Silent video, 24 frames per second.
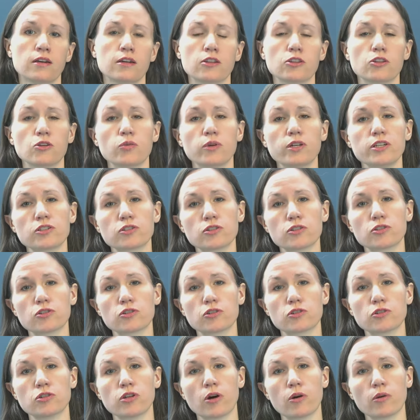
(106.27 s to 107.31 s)
The
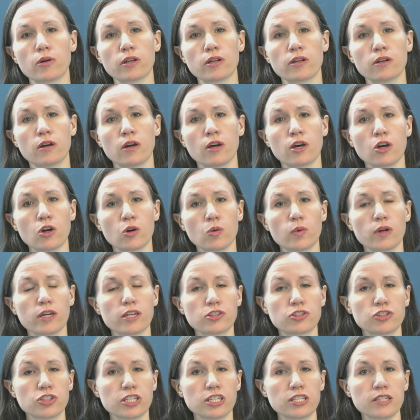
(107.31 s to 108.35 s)
researchers noted, "We
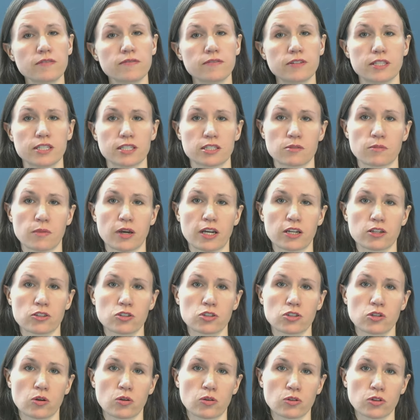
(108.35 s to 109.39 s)
achieved this
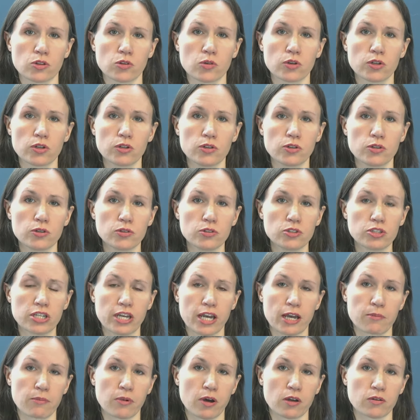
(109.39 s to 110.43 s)
milestone through a new
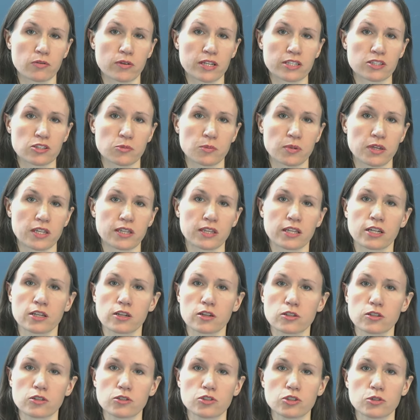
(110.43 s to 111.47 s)
chatbot recipe that
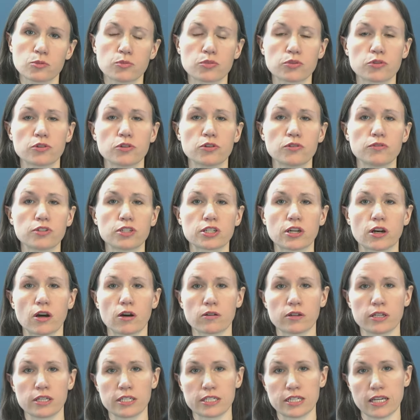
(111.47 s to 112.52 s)
includes improved
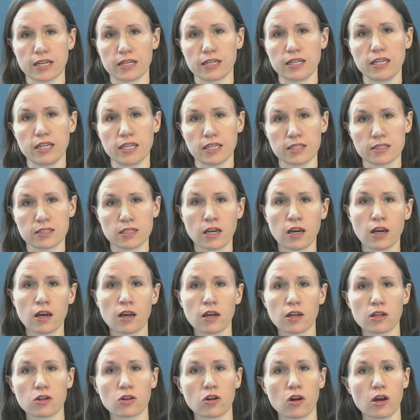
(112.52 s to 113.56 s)
decoding techniques,
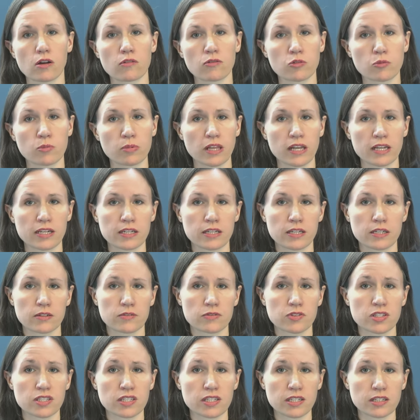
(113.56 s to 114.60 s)
novel blending of
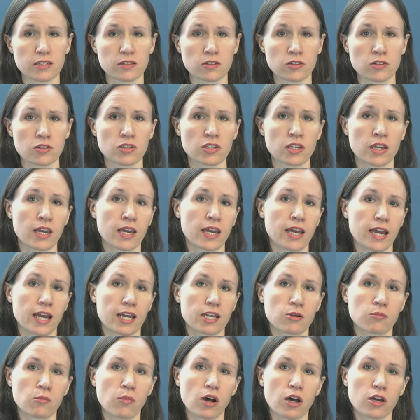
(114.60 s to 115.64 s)
skills, and
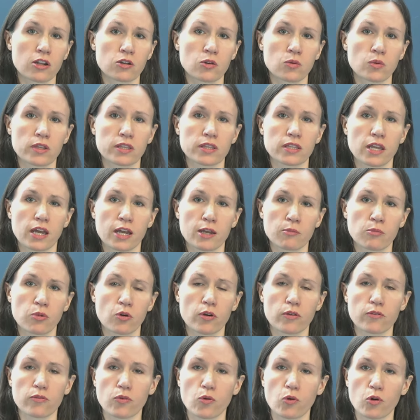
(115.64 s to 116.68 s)
a model with nine
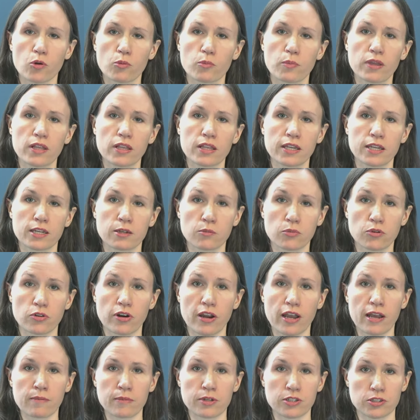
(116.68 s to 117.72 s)
point four billion
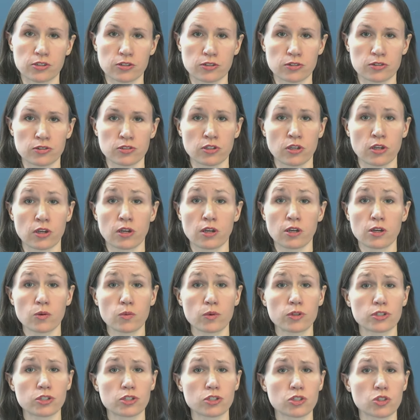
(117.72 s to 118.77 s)
parameters,
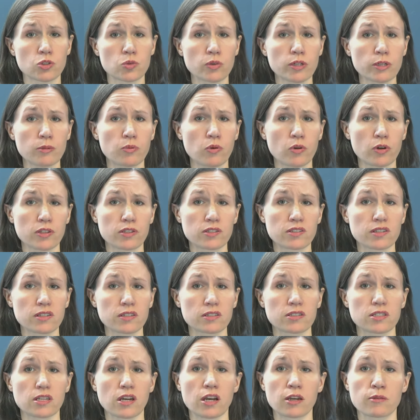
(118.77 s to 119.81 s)
which is three point six
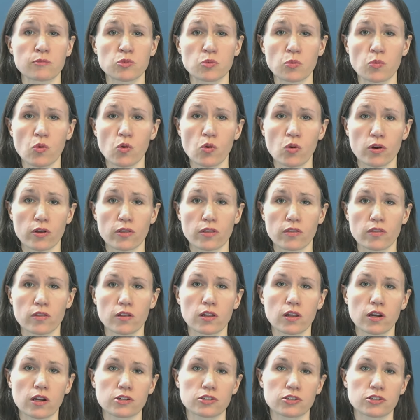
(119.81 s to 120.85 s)
times more than the
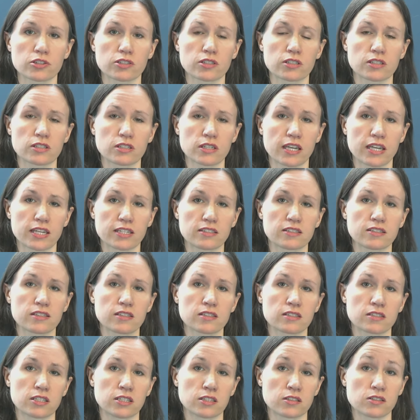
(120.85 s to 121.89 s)
largest
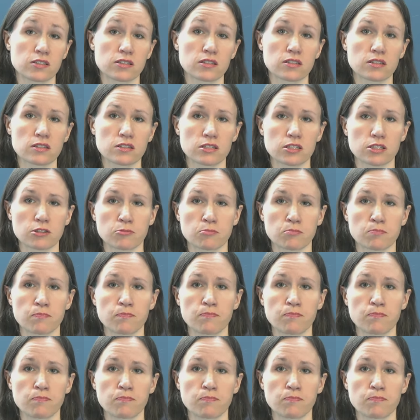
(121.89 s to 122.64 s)
existing system.